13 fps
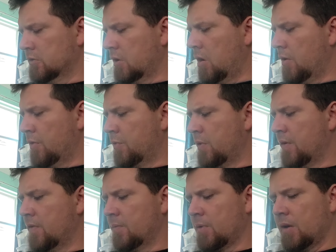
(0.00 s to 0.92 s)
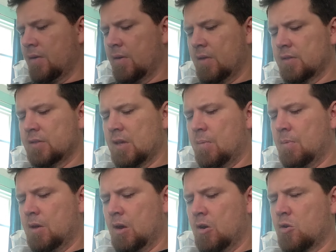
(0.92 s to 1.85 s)
So all three of them kind of have that
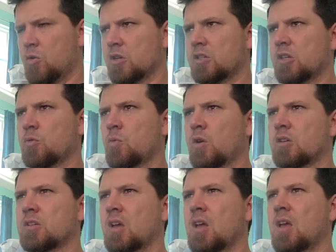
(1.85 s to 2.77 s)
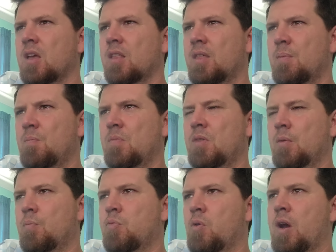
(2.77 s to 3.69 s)
same characteristic, whereas
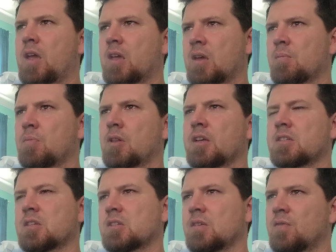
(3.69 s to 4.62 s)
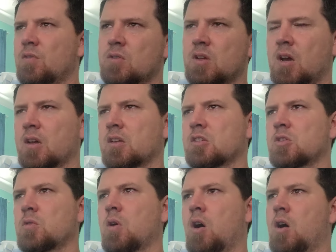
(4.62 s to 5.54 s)
they'll break in places if you tongue it
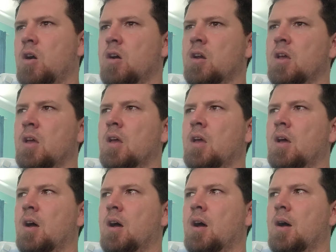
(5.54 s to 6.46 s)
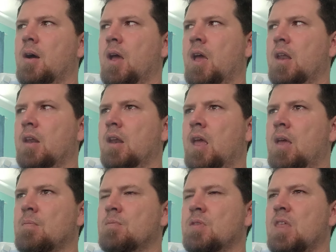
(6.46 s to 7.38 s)
too hard, and
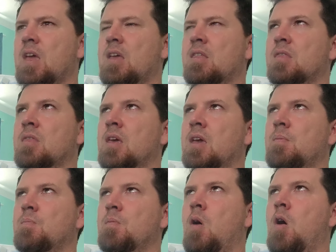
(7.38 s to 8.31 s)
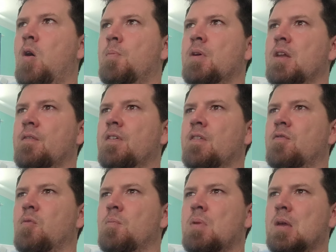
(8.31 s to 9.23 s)
they all benefit
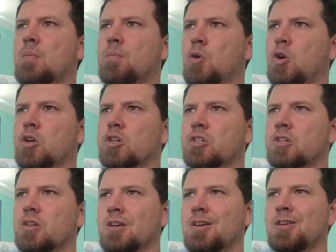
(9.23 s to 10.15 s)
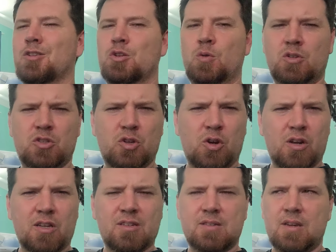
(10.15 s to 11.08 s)
from being pushed to a certain
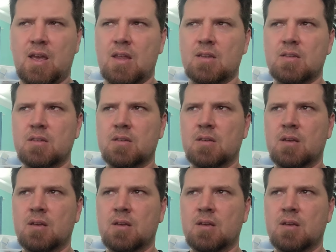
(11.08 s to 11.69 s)
extent.